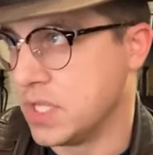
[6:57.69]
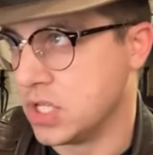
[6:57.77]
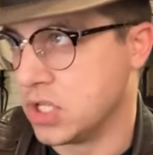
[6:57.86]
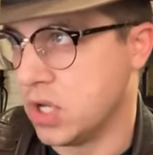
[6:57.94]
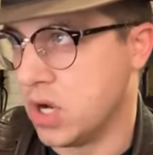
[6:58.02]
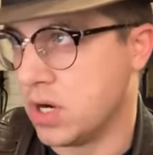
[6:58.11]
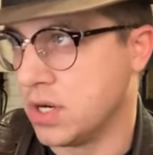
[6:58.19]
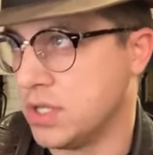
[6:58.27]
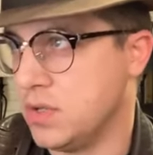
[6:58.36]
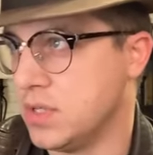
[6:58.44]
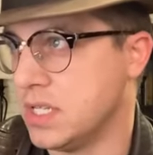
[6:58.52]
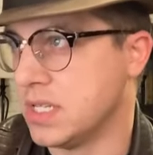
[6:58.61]
The star
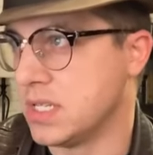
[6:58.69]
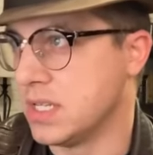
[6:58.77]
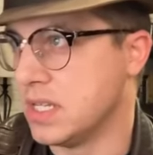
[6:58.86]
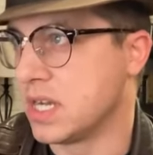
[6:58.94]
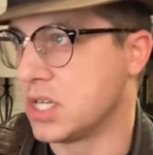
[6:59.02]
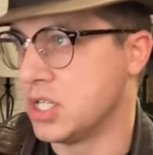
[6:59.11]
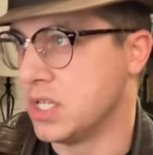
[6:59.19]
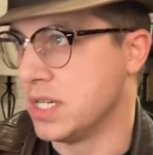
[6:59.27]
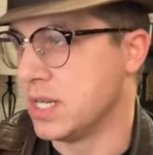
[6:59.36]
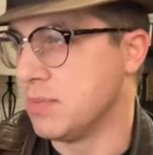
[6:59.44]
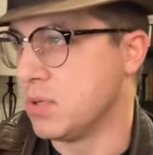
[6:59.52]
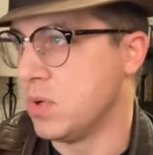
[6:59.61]
uses
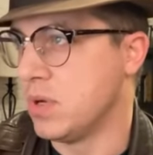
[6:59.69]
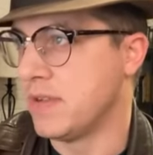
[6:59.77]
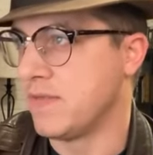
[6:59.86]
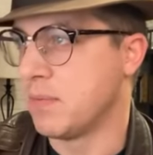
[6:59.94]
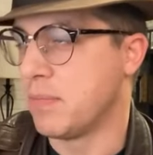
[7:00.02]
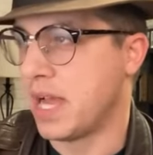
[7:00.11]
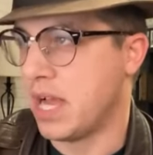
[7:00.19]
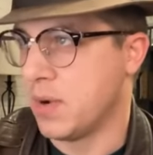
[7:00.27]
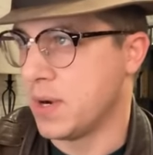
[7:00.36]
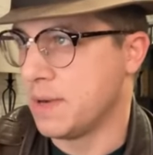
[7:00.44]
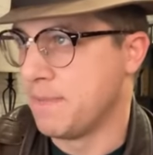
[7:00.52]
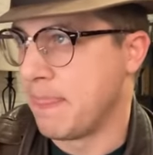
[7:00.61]
seduction in a ploy for
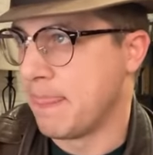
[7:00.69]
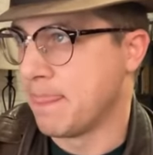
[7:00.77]
power.